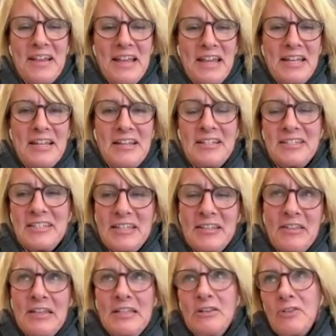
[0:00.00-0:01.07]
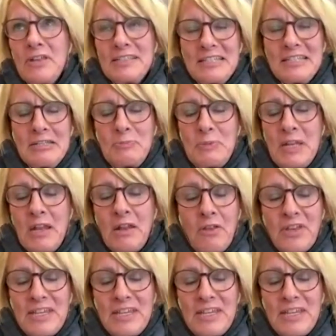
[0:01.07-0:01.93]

There's been